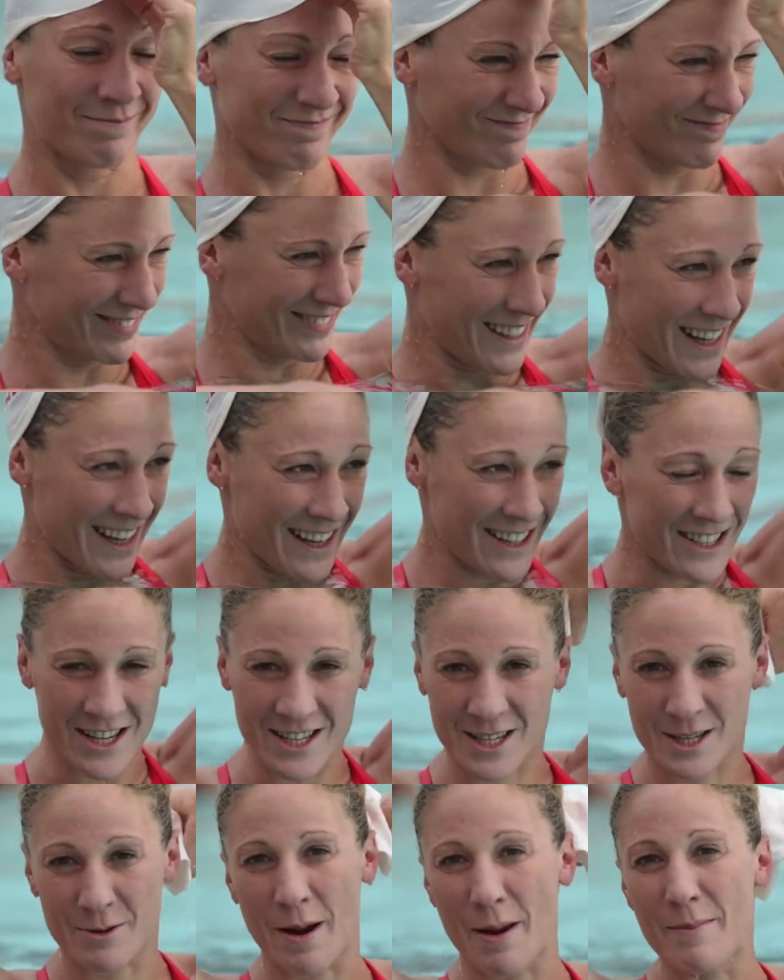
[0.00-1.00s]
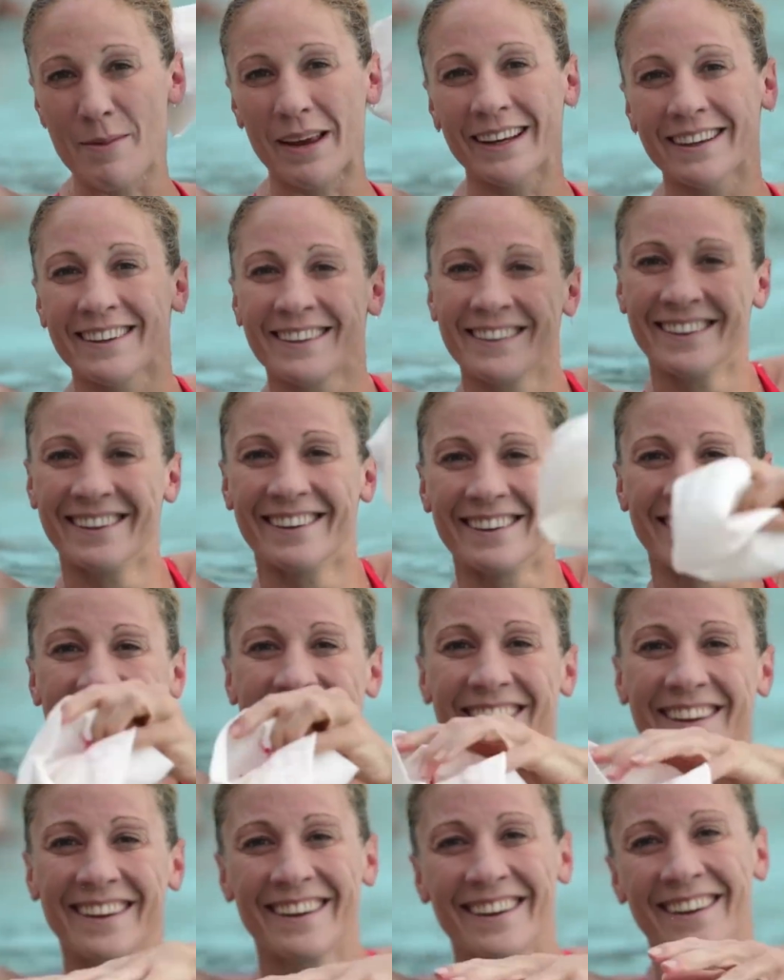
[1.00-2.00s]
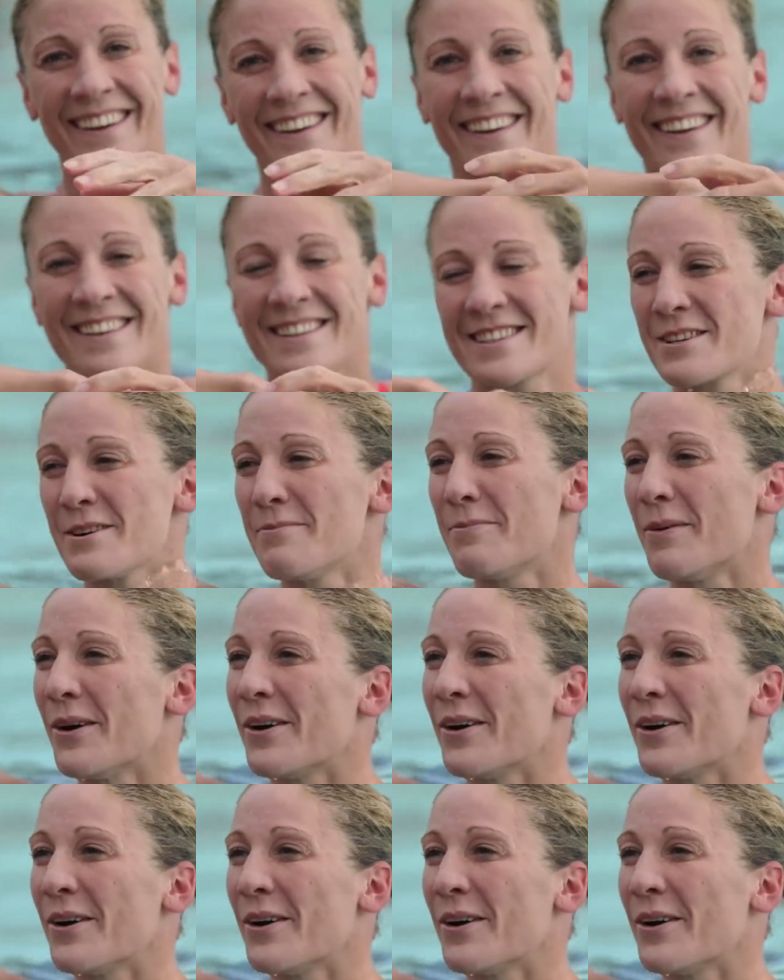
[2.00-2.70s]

to be improving a lot, but at that point,